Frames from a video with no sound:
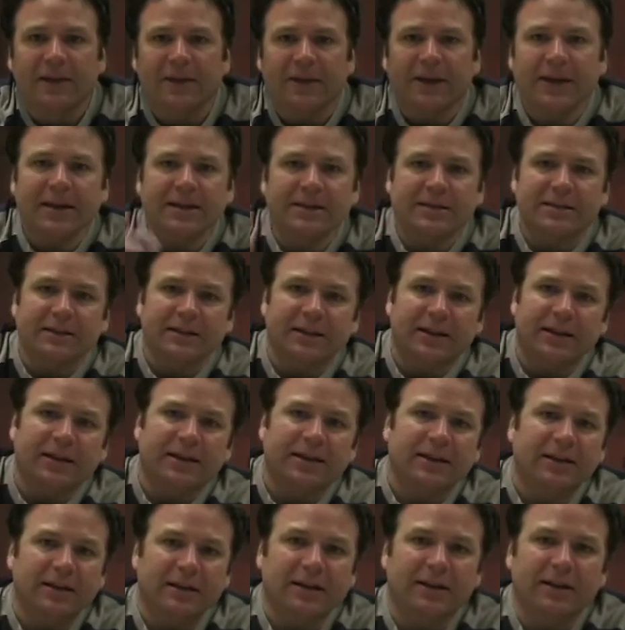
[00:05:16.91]
Thanks,
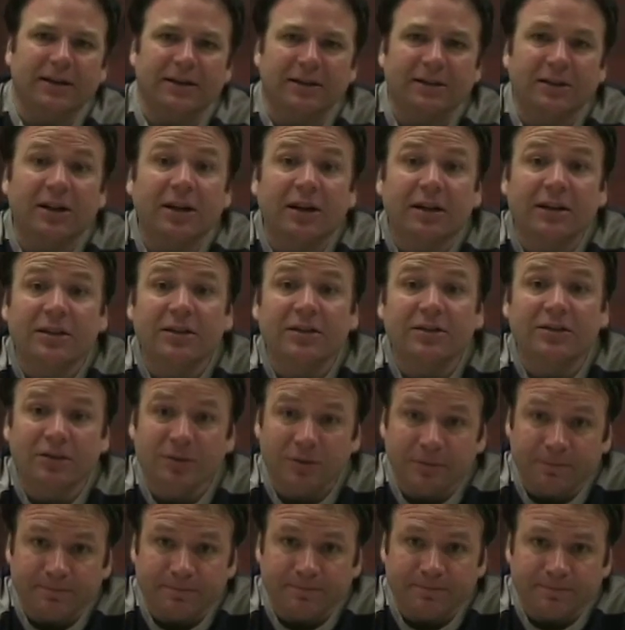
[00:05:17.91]
and talk to you
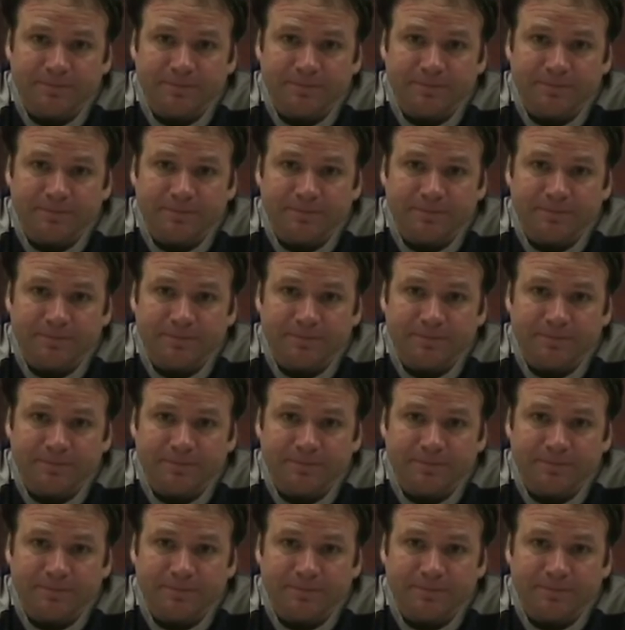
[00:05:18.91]
soon.